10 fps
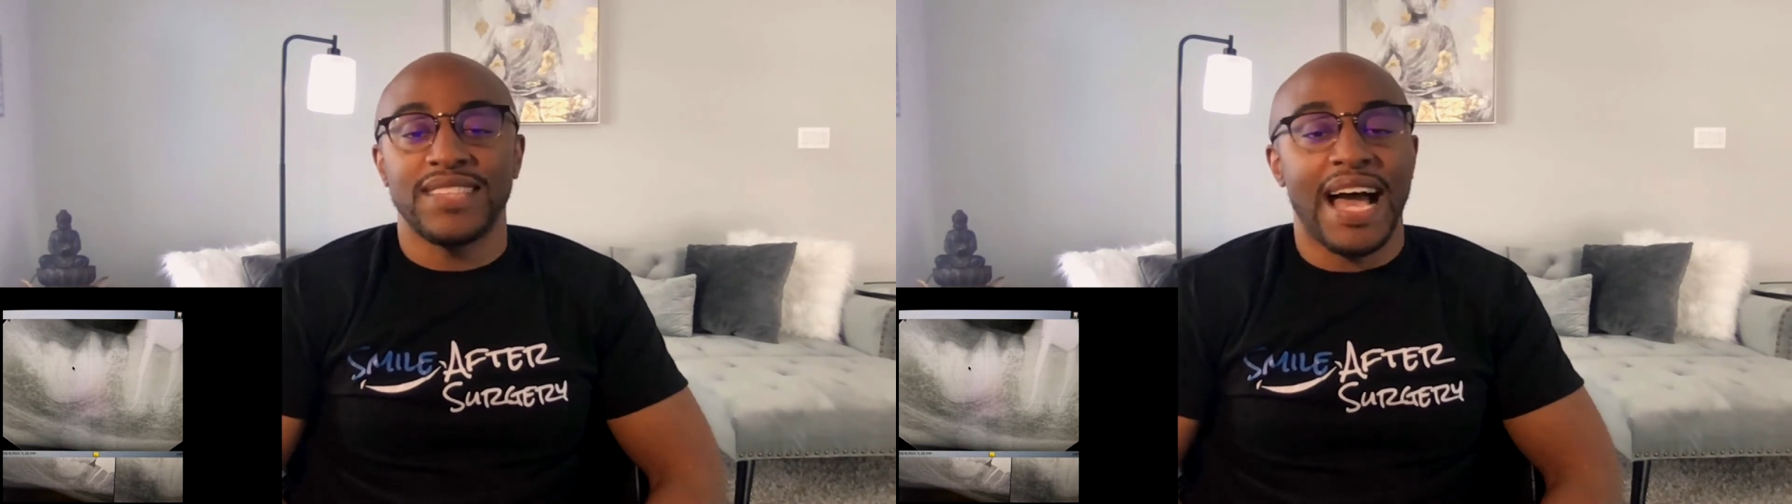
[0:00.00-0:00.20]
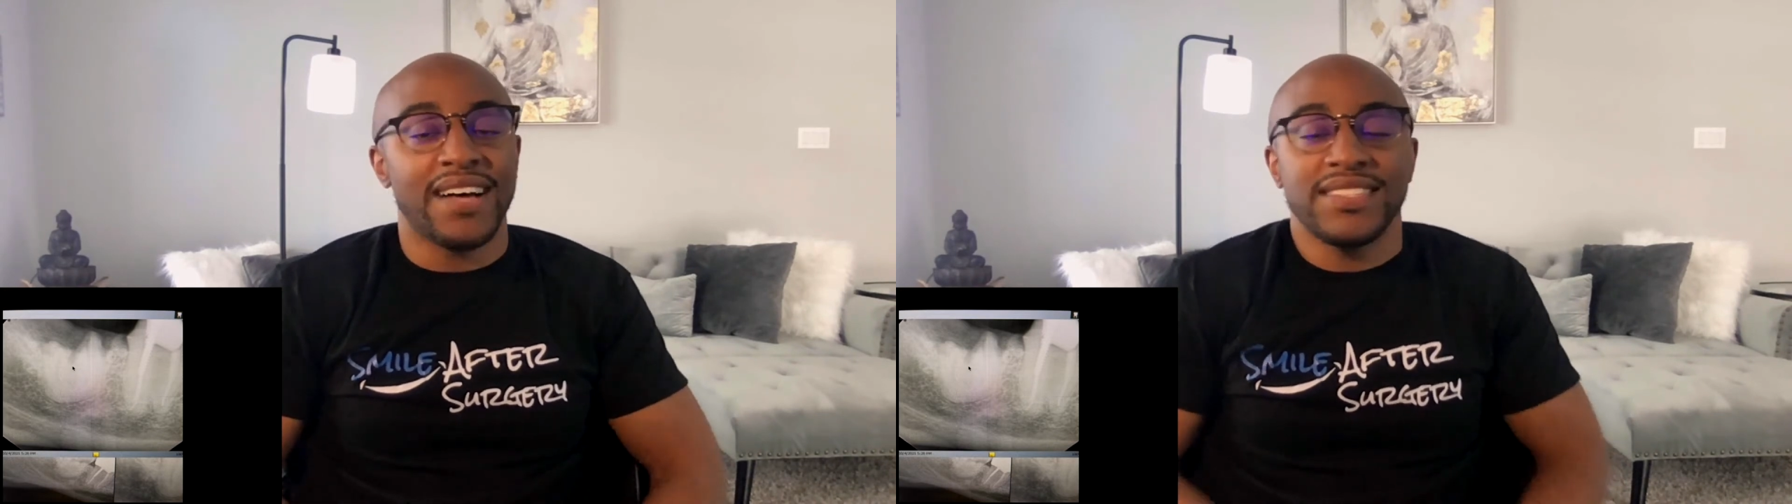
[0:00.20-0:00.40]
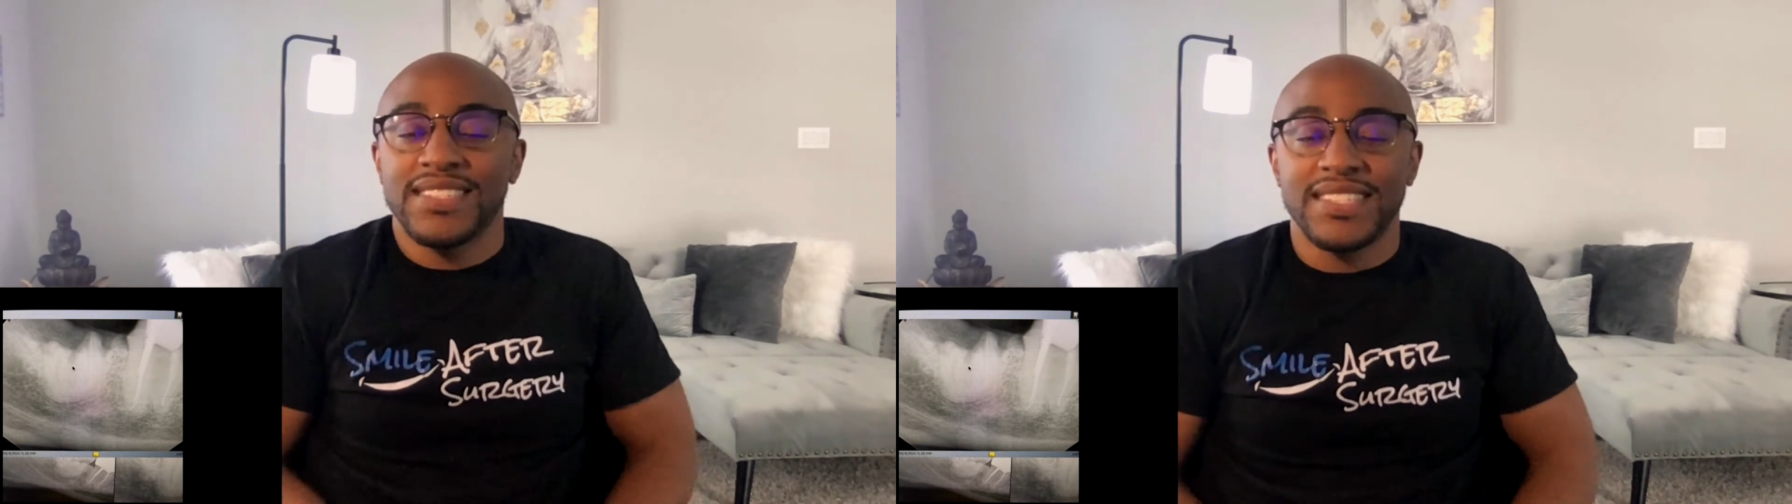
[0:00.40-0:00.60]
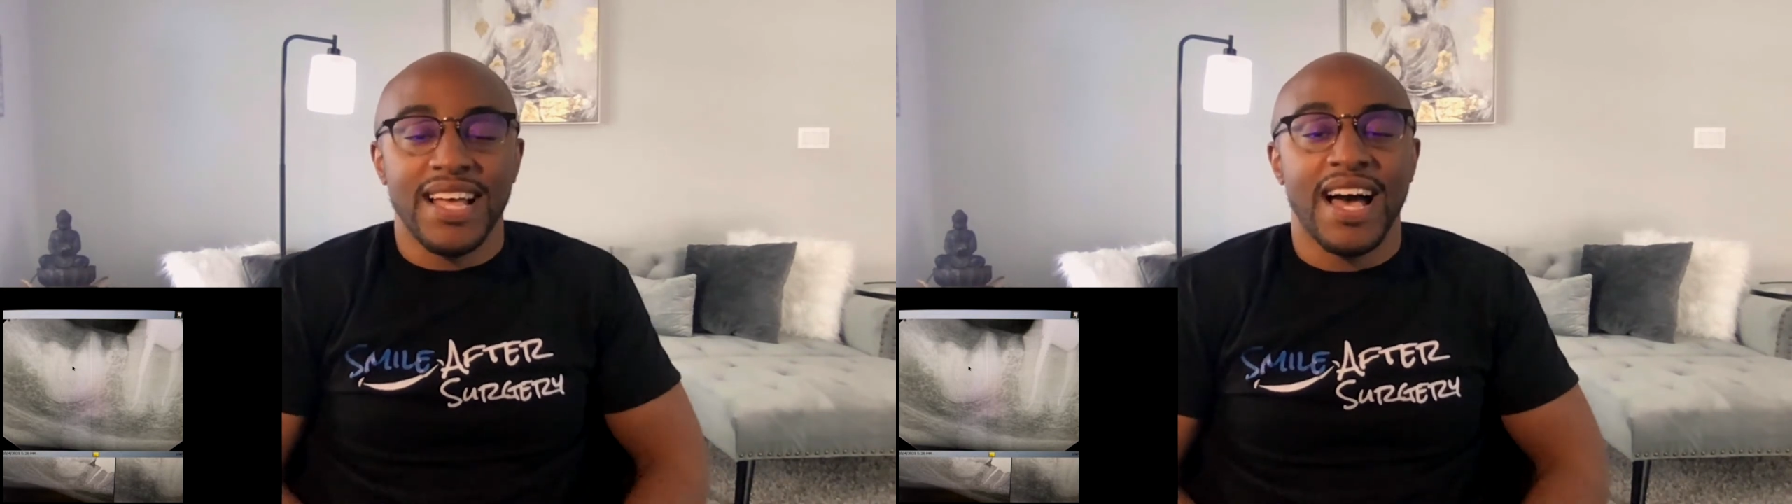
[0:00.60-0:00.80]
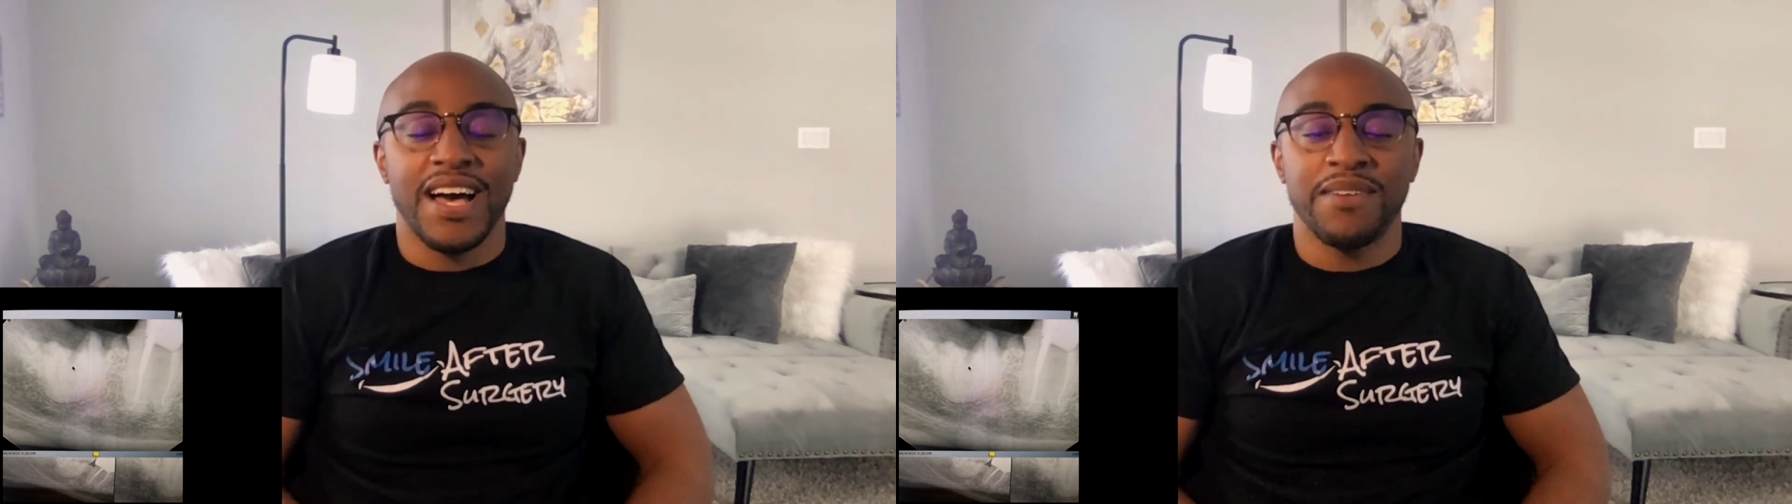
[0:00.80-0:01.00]
thousand
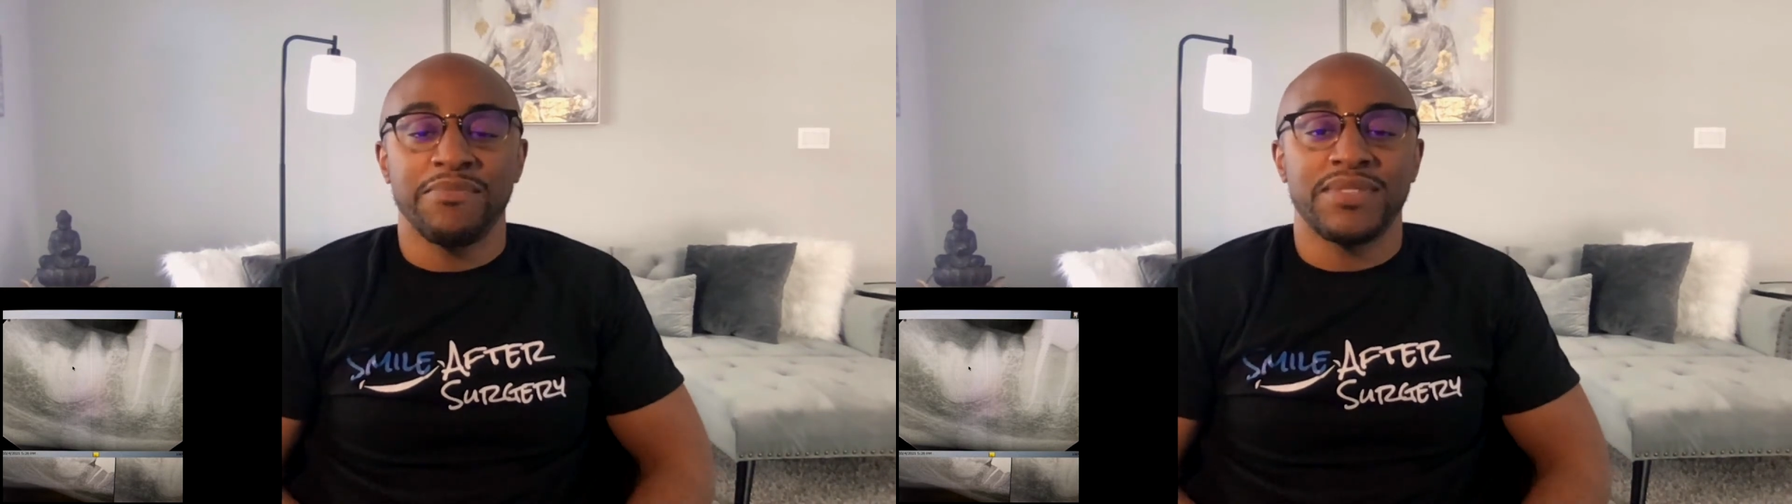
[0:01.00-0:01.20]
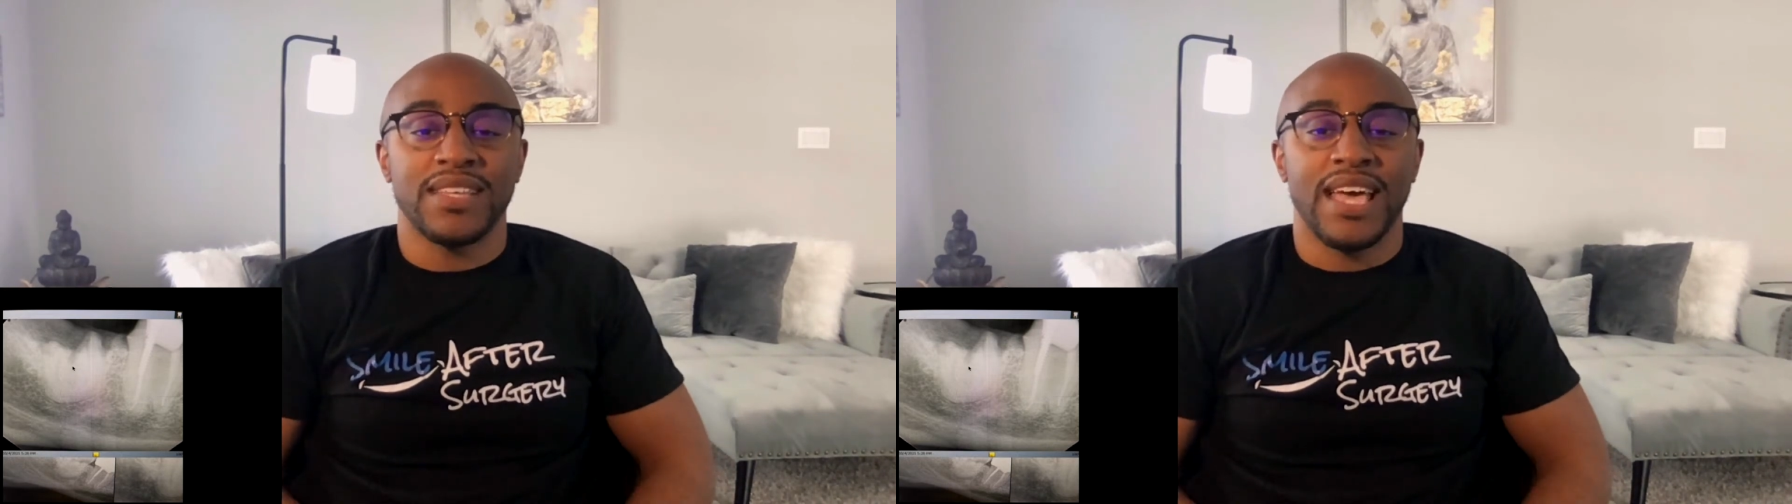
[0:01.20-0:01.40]
times,